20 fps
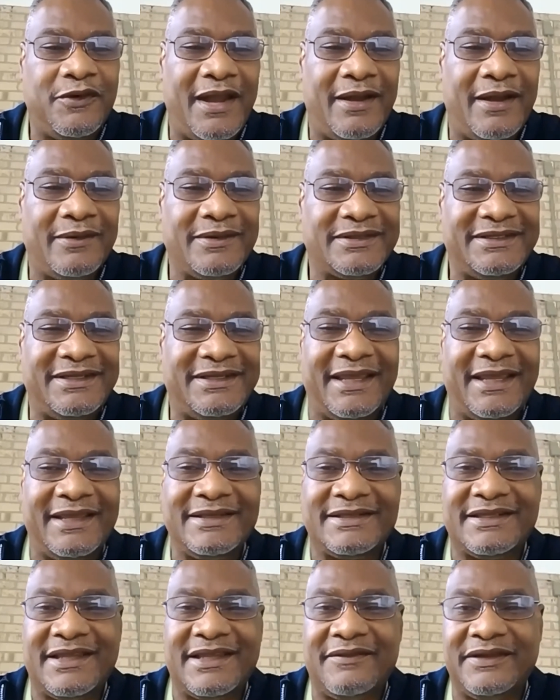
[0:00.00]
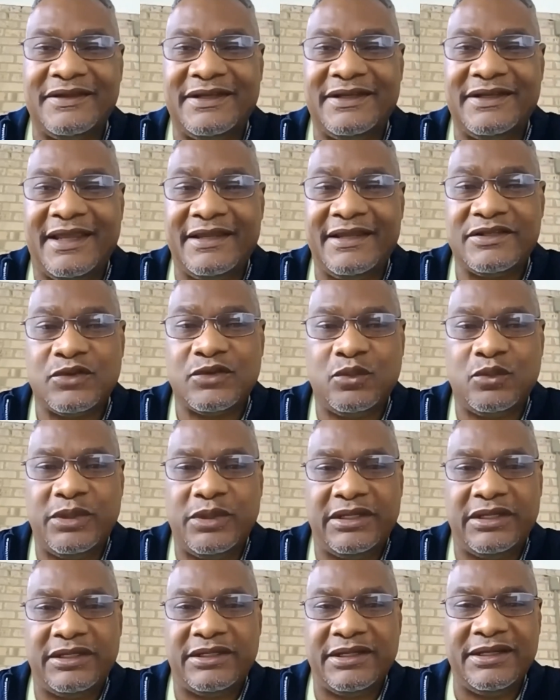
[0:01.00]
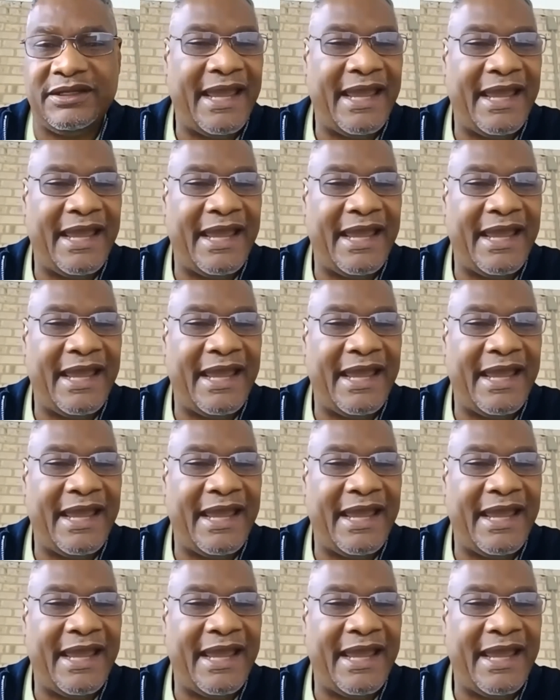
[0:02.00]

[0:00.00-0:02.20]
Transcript: hours a day, 7 days a week.